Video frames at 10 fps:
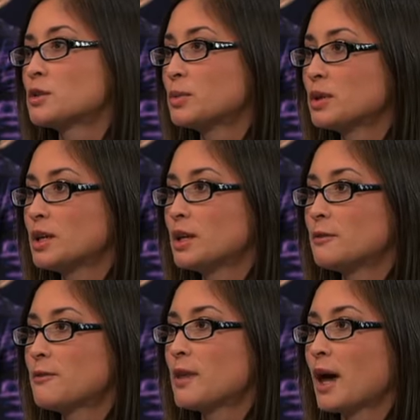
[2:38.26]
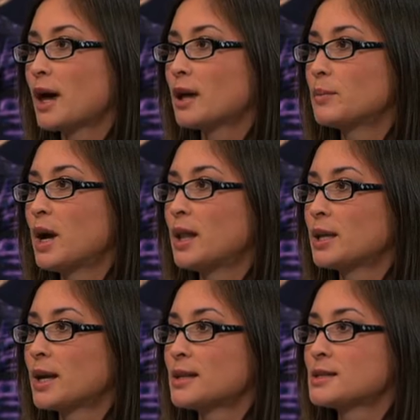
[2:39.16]
who believe that
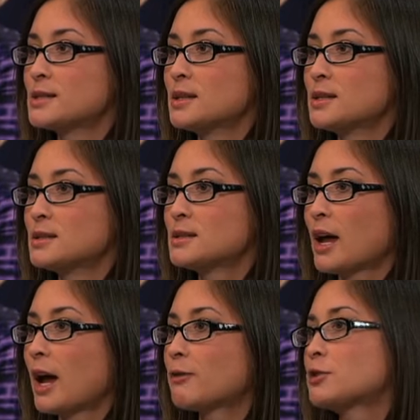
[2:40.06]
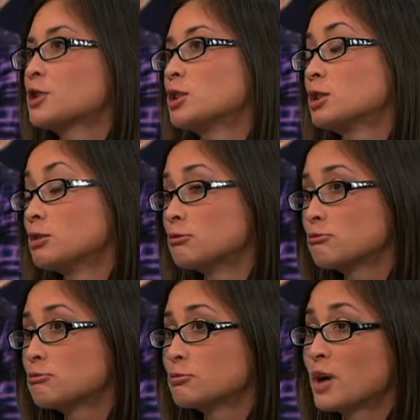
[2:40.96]
pilonidal disease, after
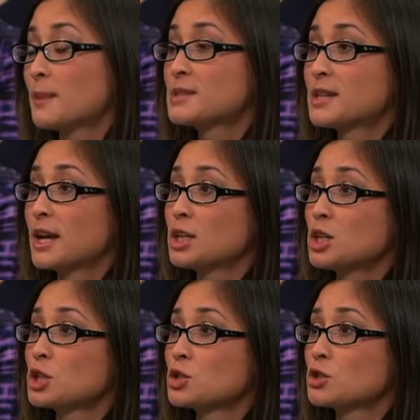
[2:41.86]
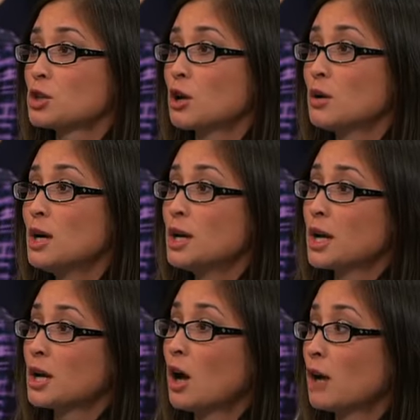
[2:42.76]
perhaps 10 years or so,
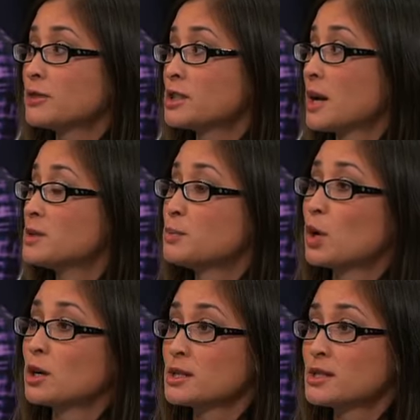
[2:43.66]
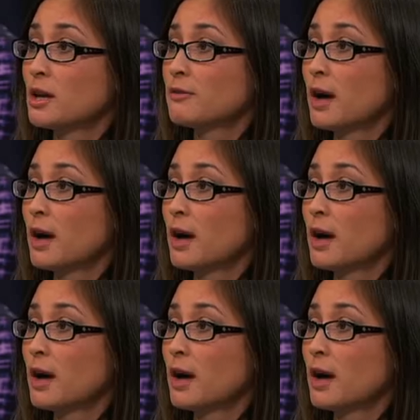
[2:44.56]
can oftentimes burn itself